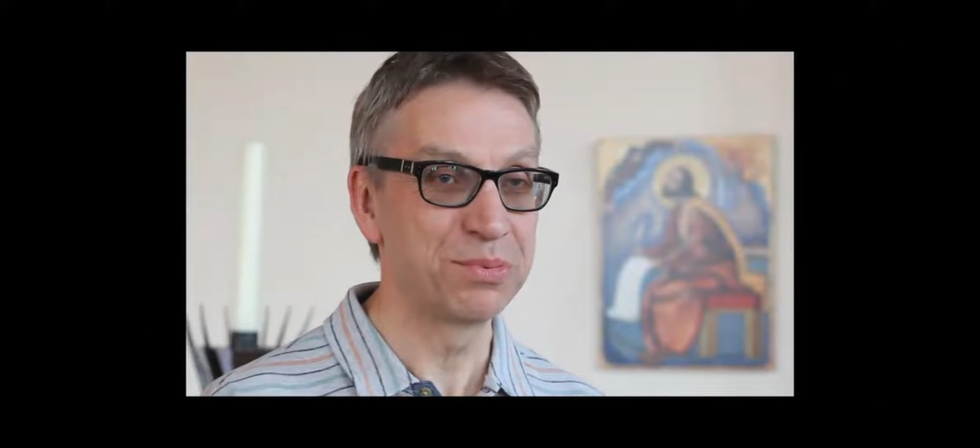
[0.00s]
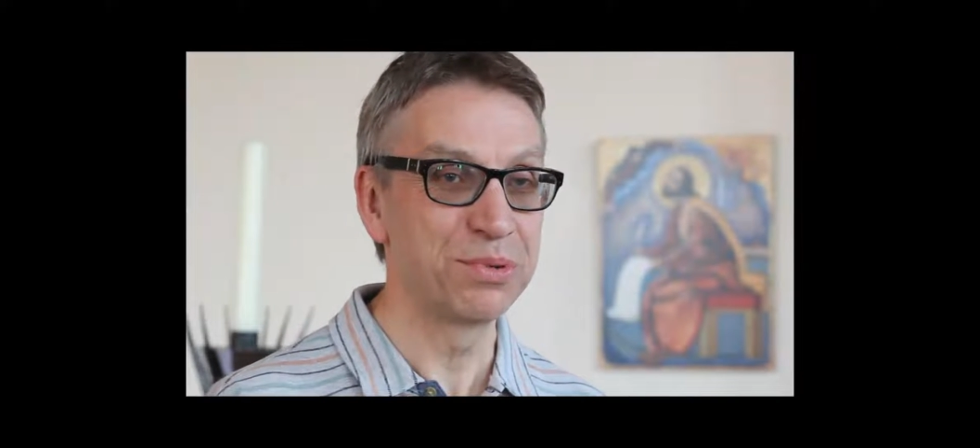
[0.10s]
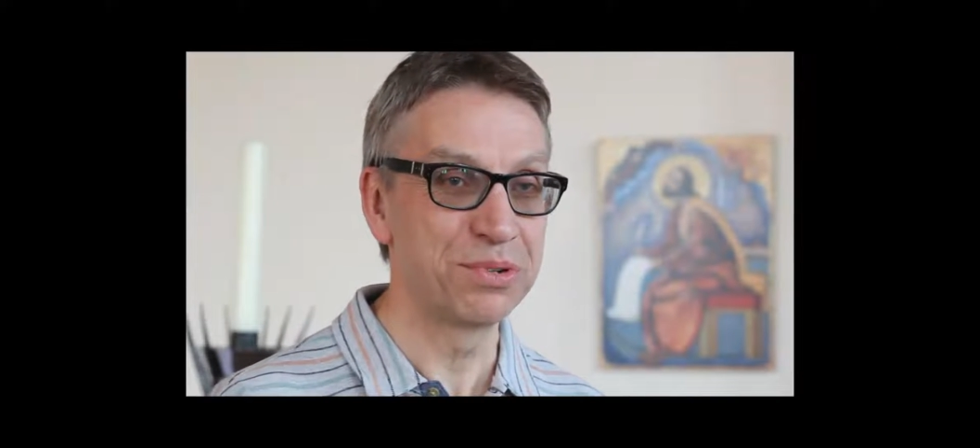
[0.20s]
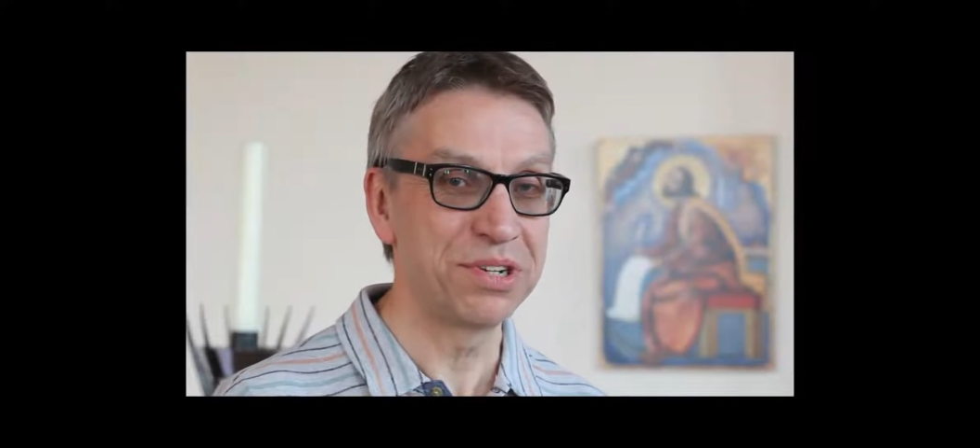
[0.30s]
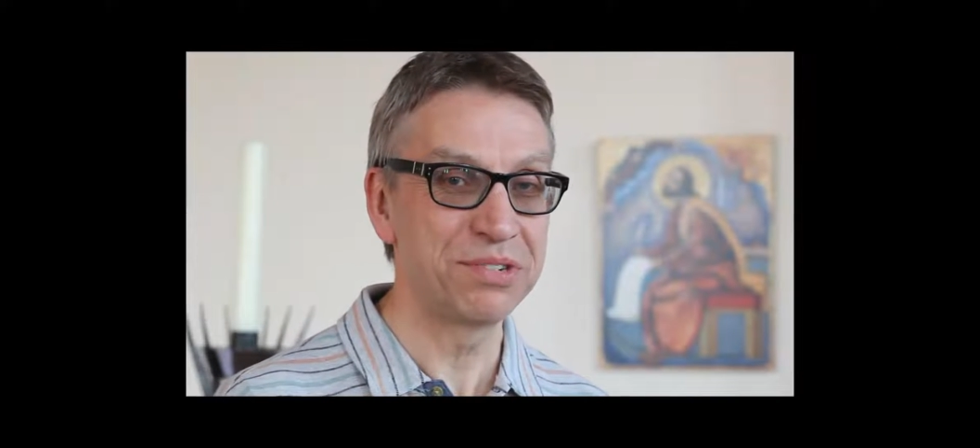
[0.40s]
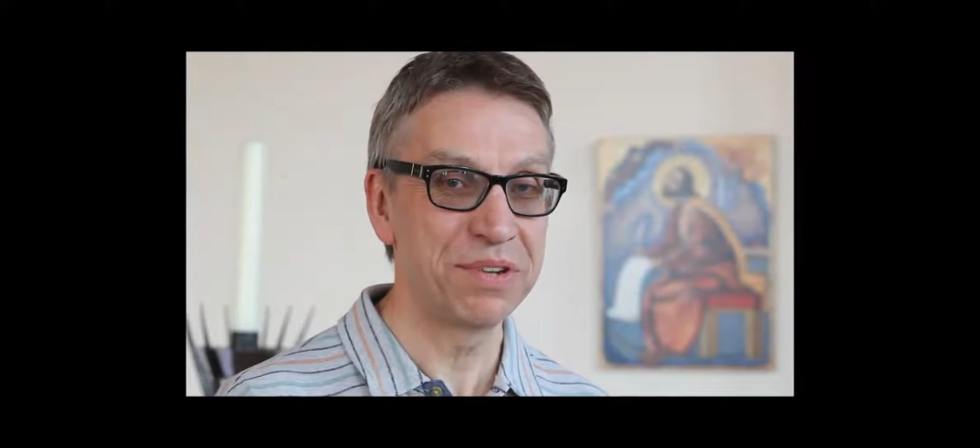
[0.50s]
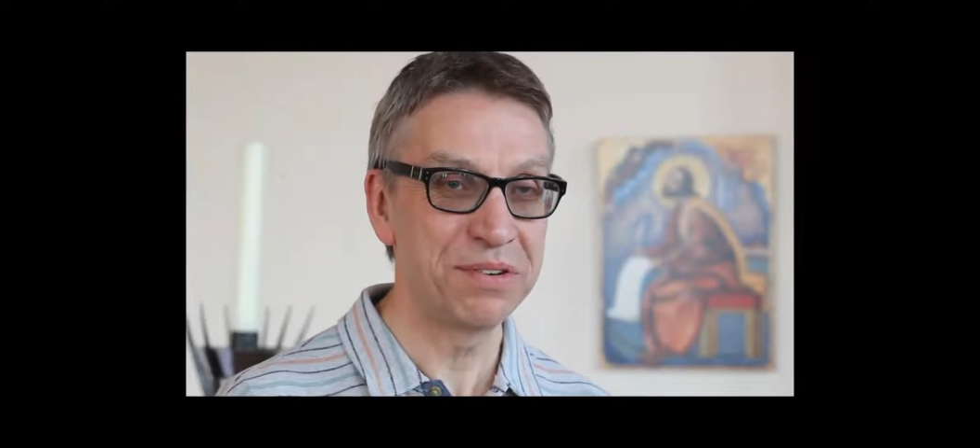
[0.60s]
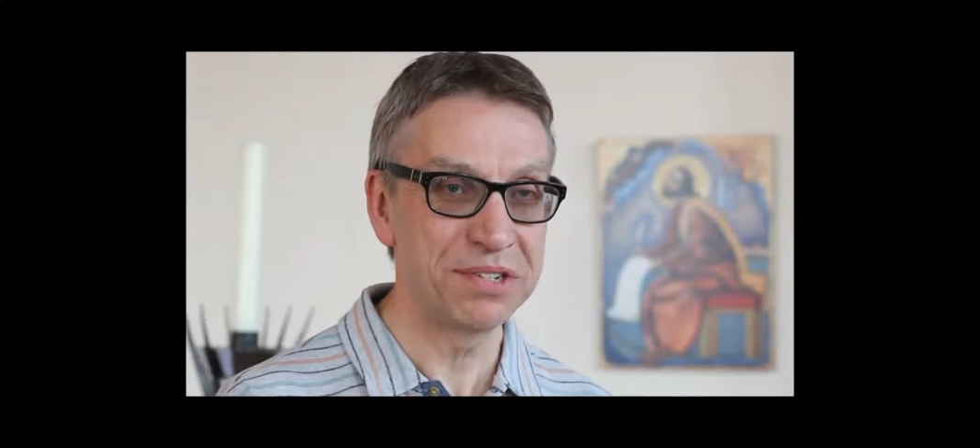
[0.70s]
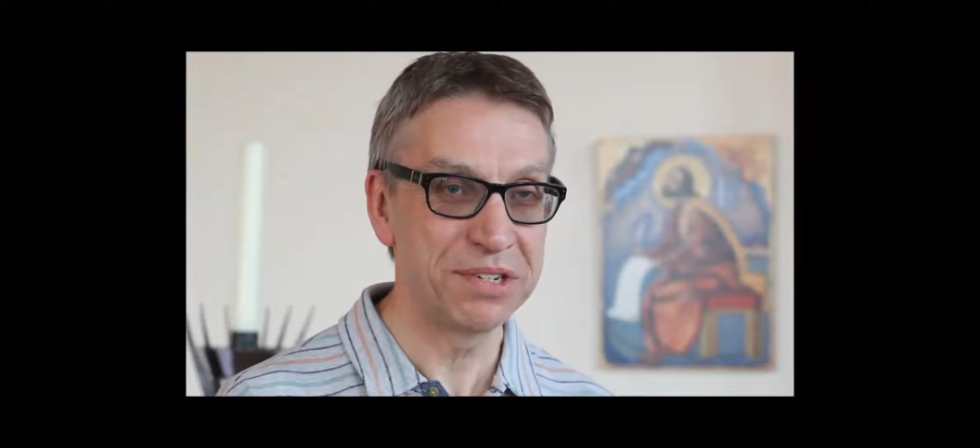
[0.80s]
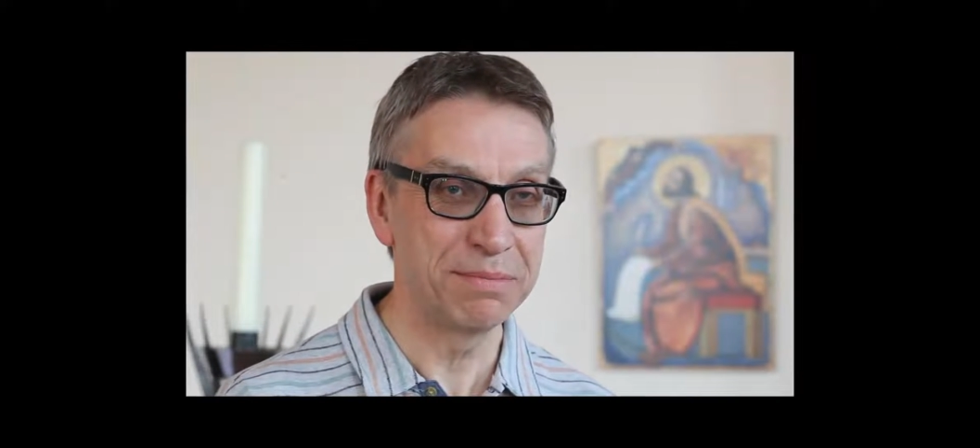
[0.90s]
Award is
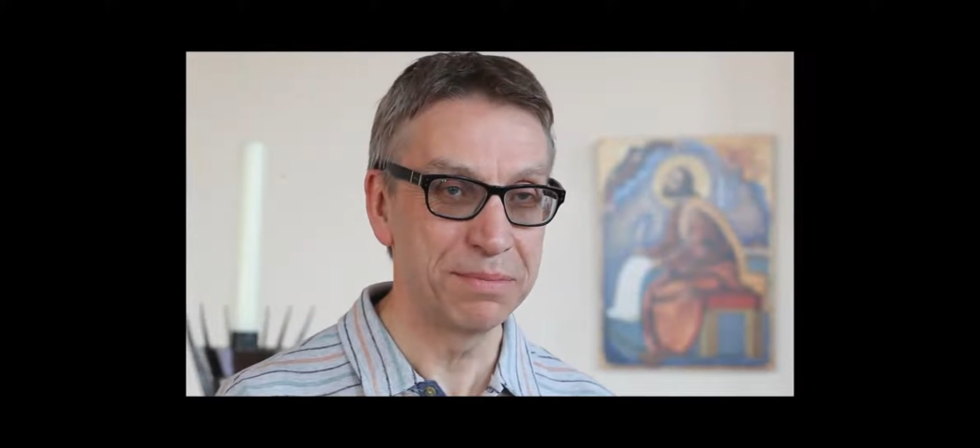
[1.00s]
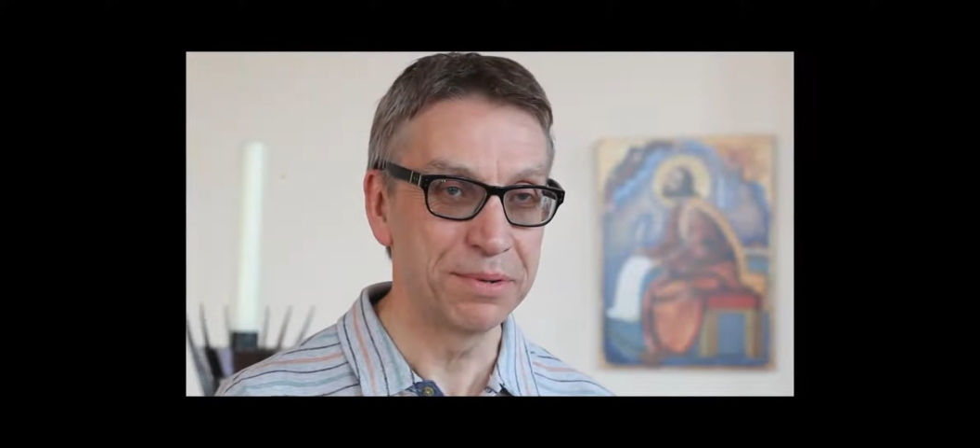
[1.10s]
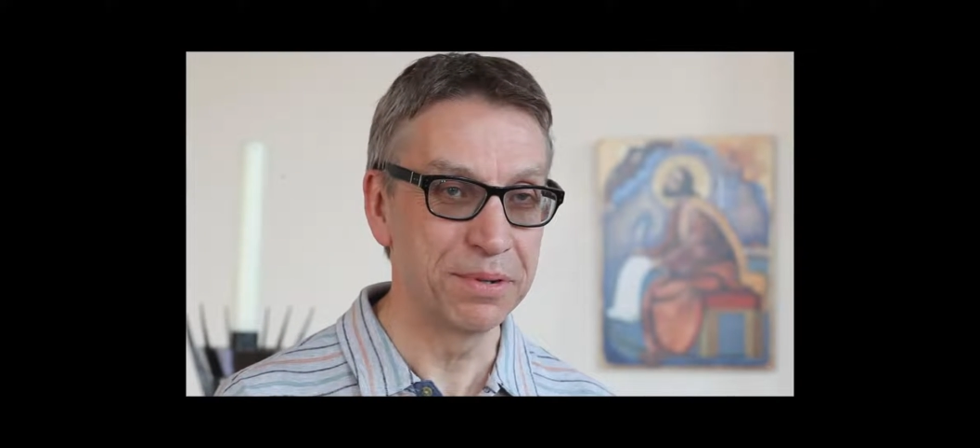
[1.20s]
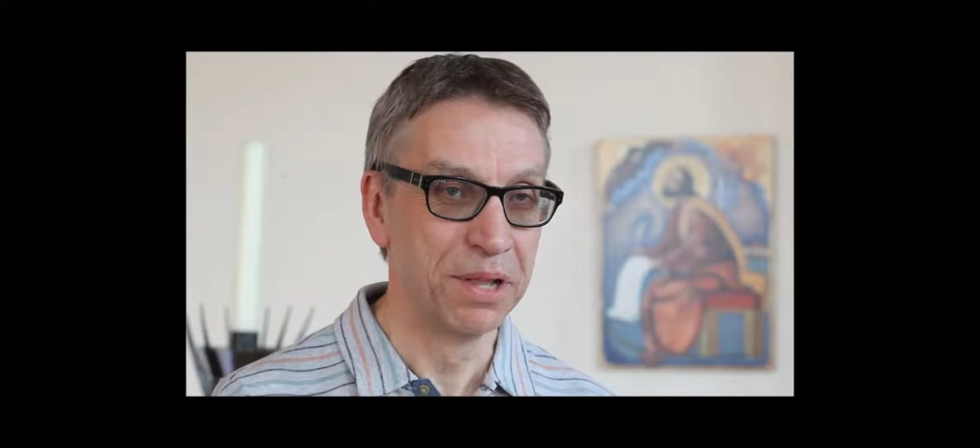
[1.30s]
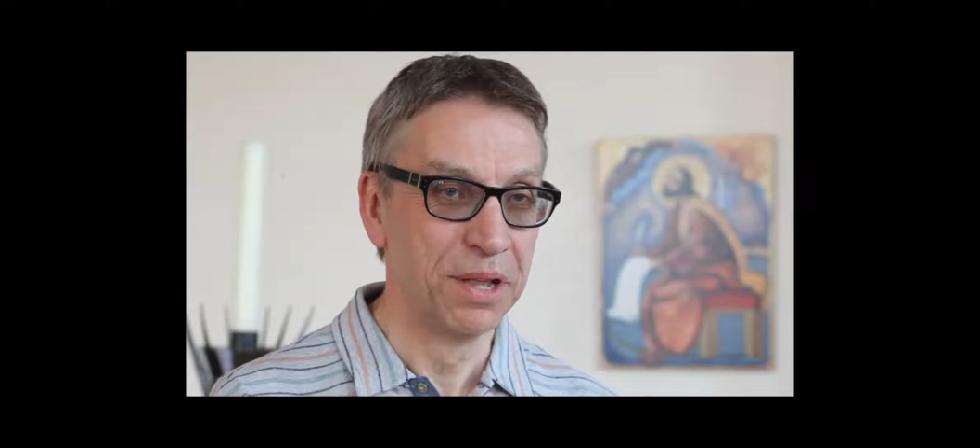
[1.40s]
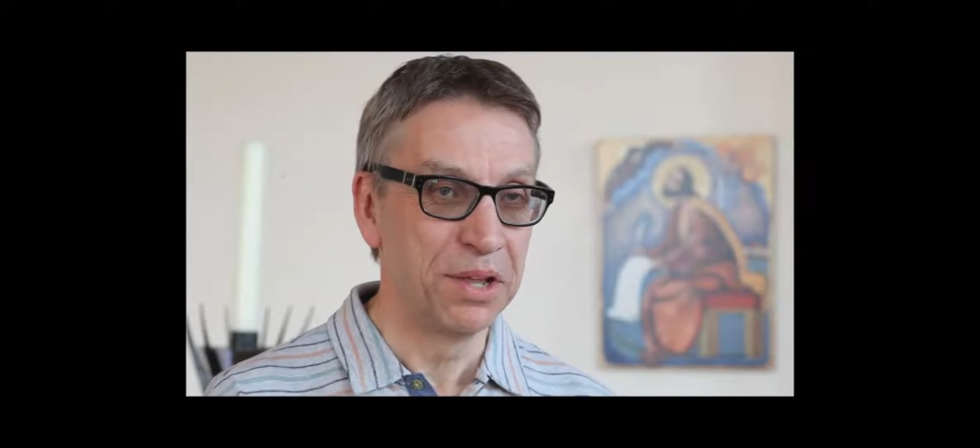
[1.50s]
very simple.